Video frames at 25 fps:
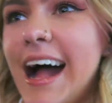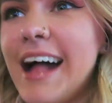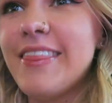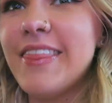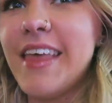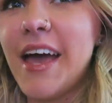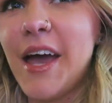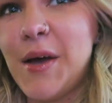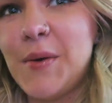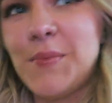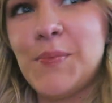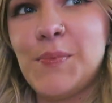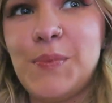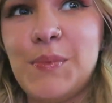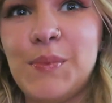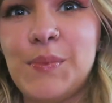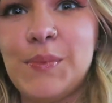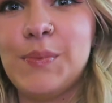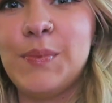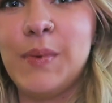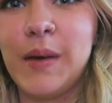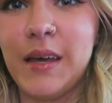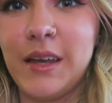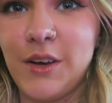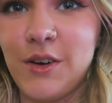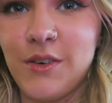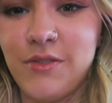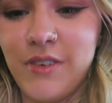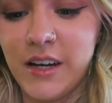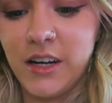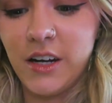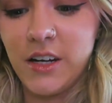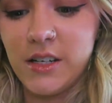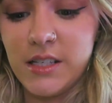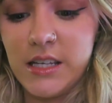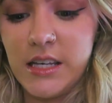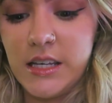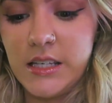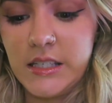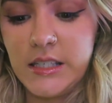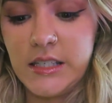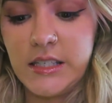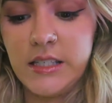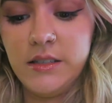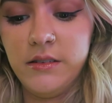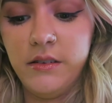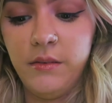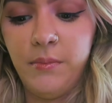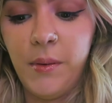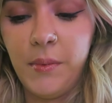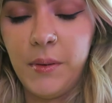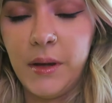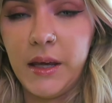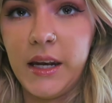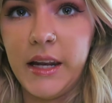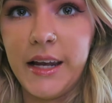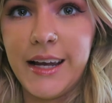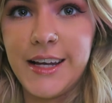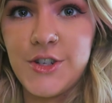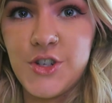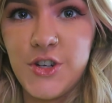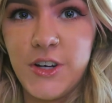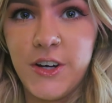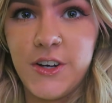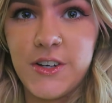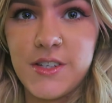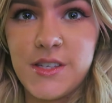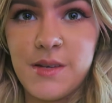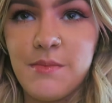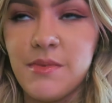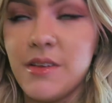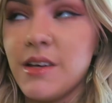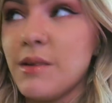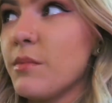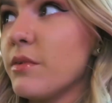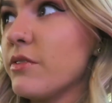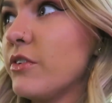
and then we can go find our seats. We're gonna get a drink or something